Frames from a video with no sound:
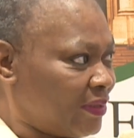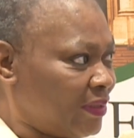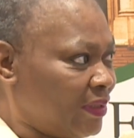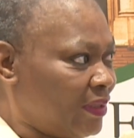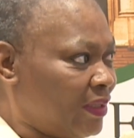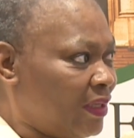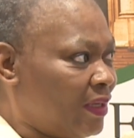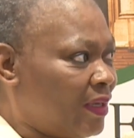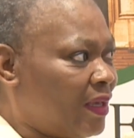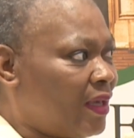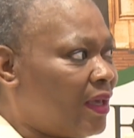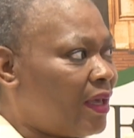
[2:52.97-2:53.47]

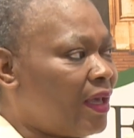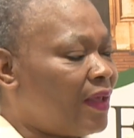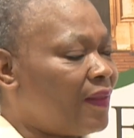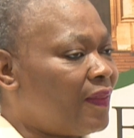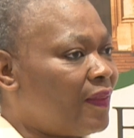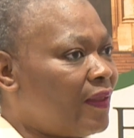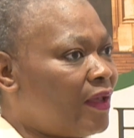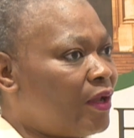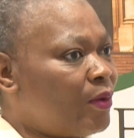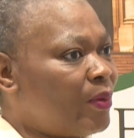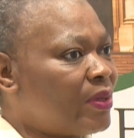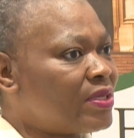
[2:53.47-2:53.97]

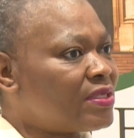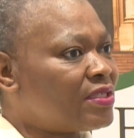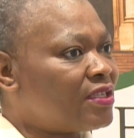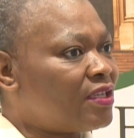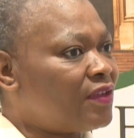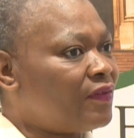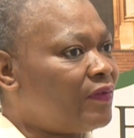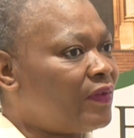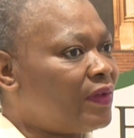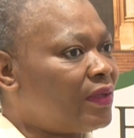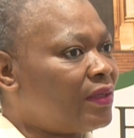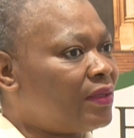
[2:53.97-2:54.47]
And that was
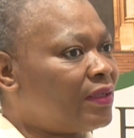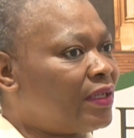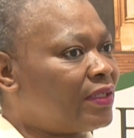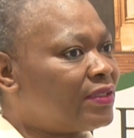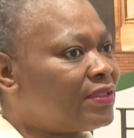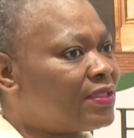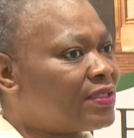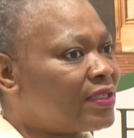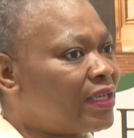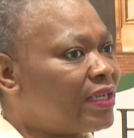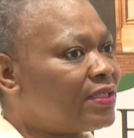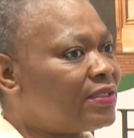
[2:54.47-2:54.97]
given, the
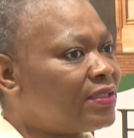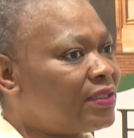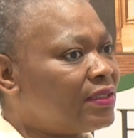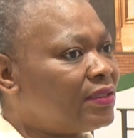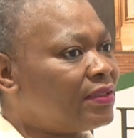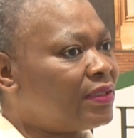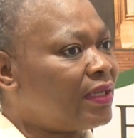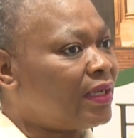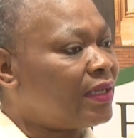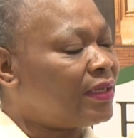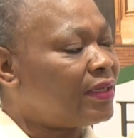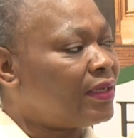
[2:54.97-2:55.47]

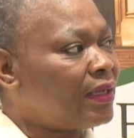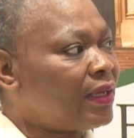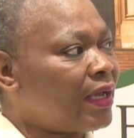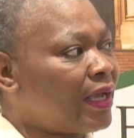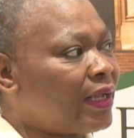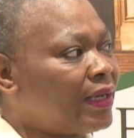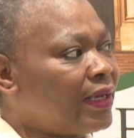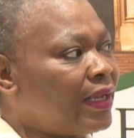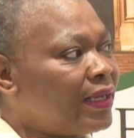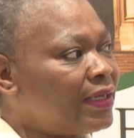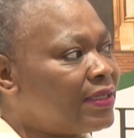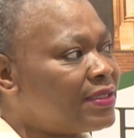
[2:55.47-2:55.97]
discussion and the
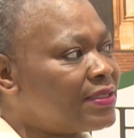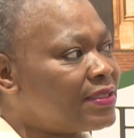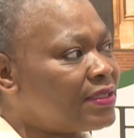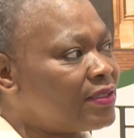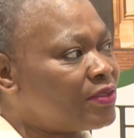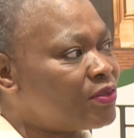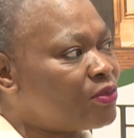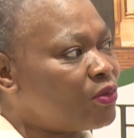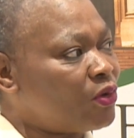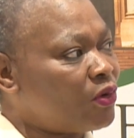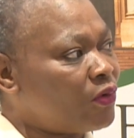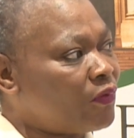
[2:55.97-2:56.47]

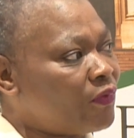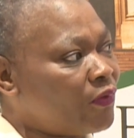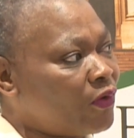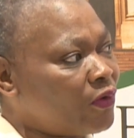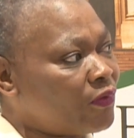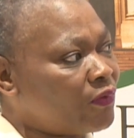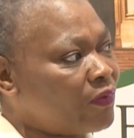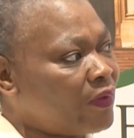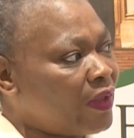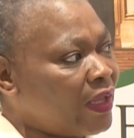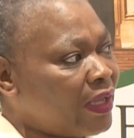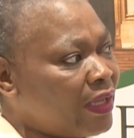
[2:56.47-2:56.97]
analysis of
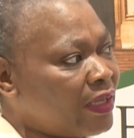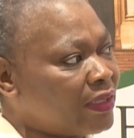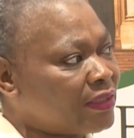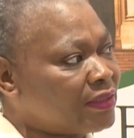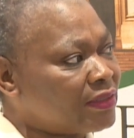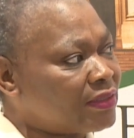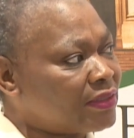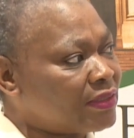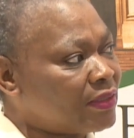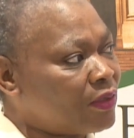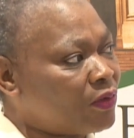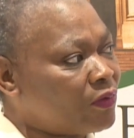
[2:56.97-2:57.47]
the
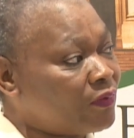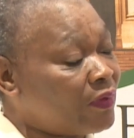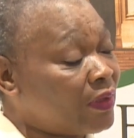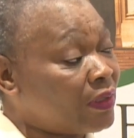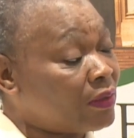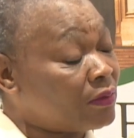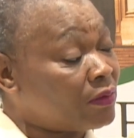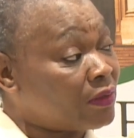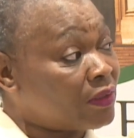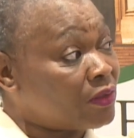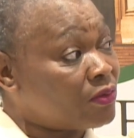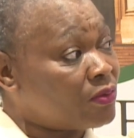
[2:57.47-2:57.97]

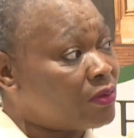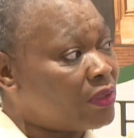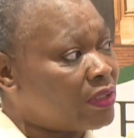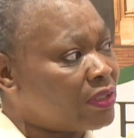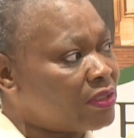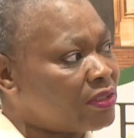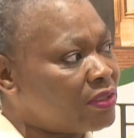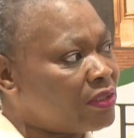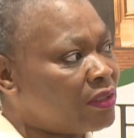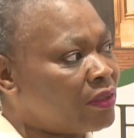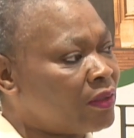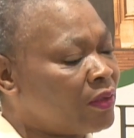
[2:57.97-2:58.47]

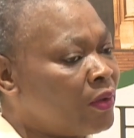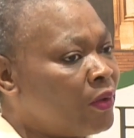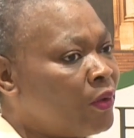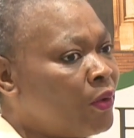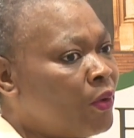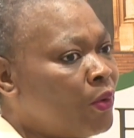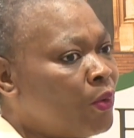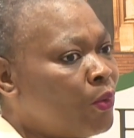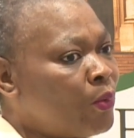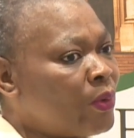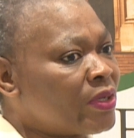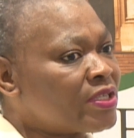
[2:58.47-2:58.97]
regulation
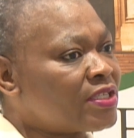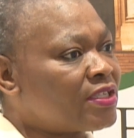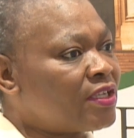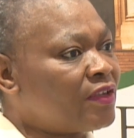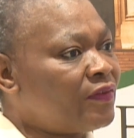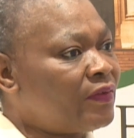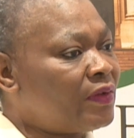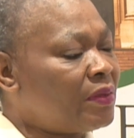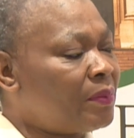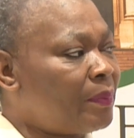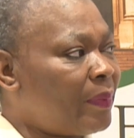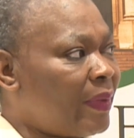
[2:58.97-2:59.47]
was
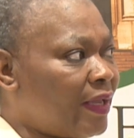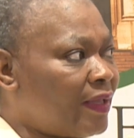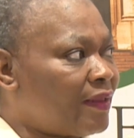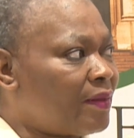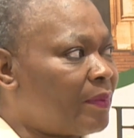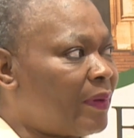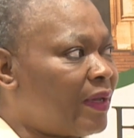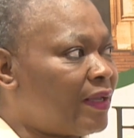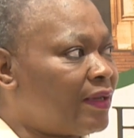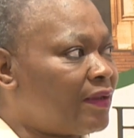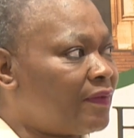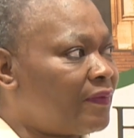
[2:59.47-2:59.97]
given
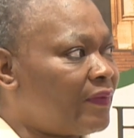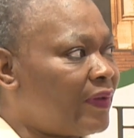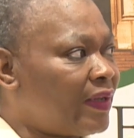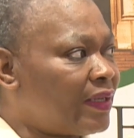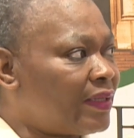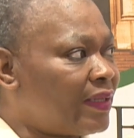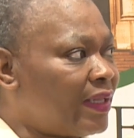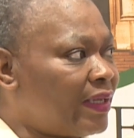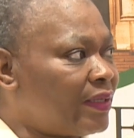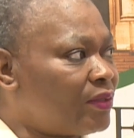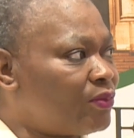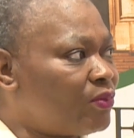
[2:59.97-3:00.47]
birth by the
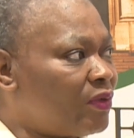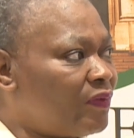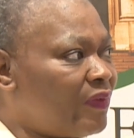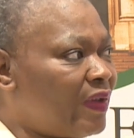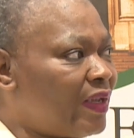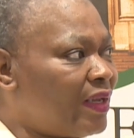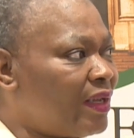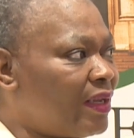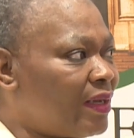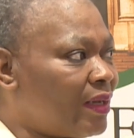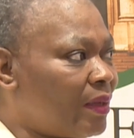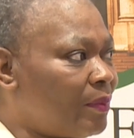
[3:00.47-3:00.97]
fact that we've
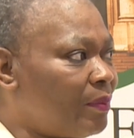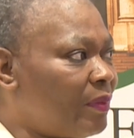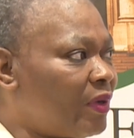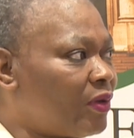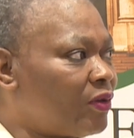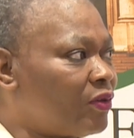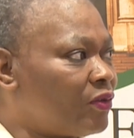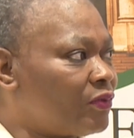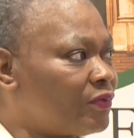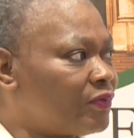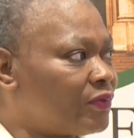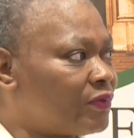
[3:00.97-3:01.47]
had a number
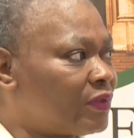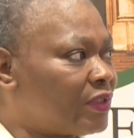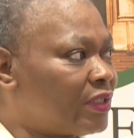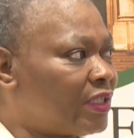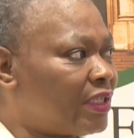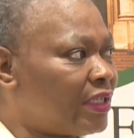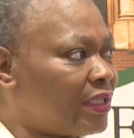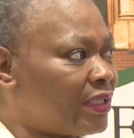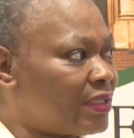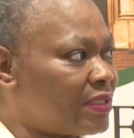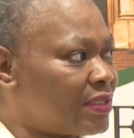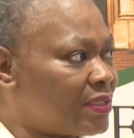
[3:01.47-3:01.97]
of
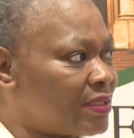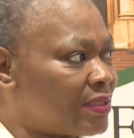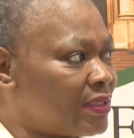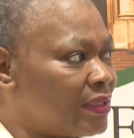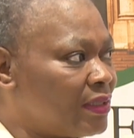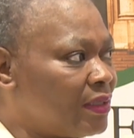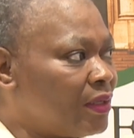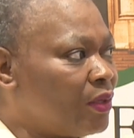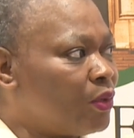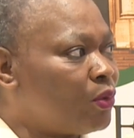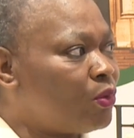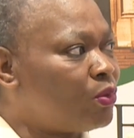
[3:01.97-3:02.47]
kids
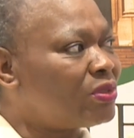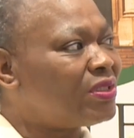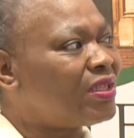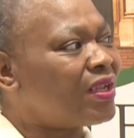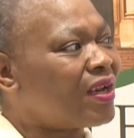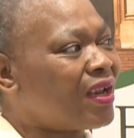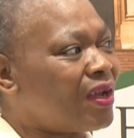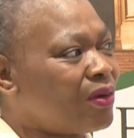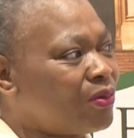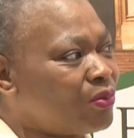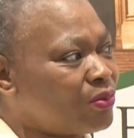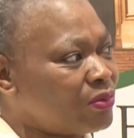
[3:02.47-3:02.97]
who
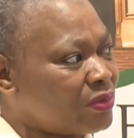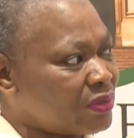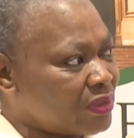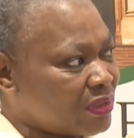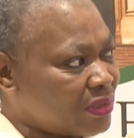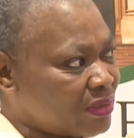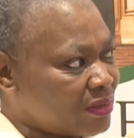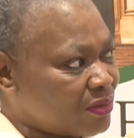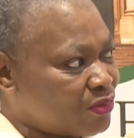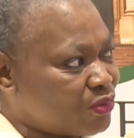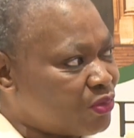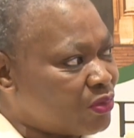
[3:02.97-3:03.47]

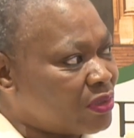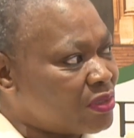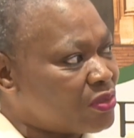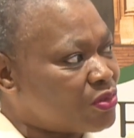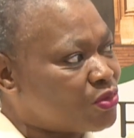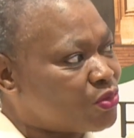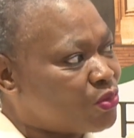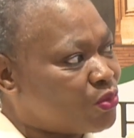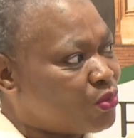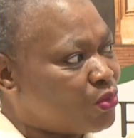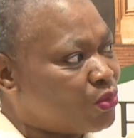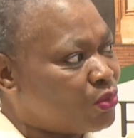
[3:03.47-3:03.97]
drowned during
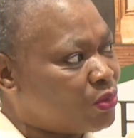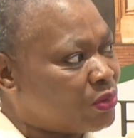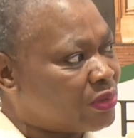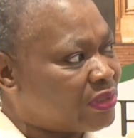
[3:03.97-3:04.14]
school